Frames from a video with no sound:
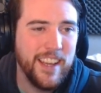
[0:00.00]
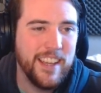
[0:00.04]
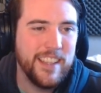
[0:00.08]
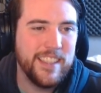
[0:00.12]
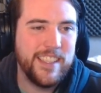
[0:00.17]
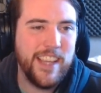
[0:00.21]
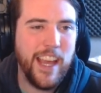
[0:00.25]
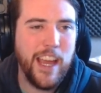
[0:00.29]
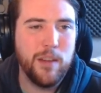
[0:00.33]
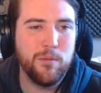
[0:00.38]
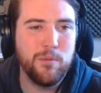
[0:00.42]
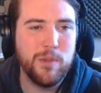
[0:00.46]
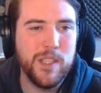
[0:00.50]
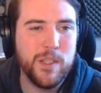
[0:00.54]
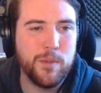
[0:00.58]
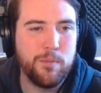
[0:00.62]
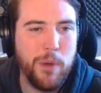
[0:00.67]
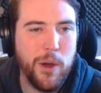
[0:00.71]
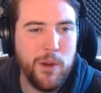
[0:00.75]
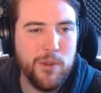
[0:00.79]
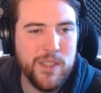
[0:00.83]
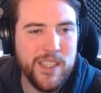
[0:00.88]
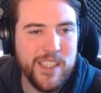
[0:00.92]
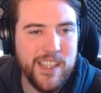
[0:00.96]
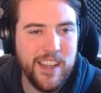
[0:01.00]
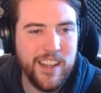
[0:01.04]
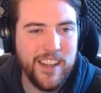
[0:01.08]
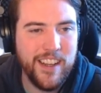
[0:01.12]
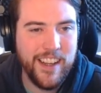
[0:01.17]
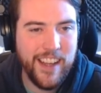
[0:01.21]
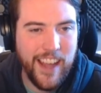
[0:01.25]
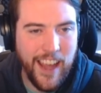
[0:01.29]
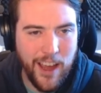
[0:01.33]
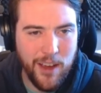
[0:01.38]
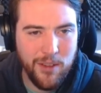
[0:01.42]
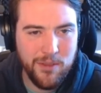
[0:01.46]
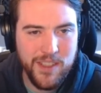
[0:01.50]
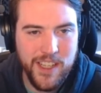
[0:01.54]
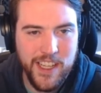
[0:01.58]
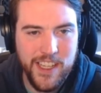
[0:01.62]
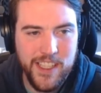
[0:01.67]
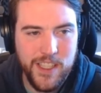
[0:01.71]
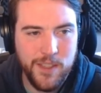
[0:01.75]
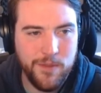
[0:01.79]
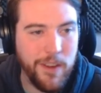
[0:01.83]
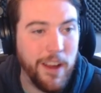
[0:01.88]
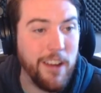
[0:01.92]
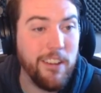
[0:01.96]
Sandwich boasted the
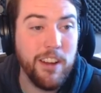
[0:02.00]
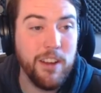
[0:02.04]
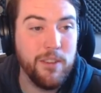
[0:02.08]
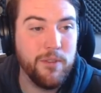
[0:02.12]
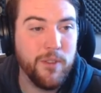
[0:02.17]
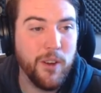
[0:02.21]
county's very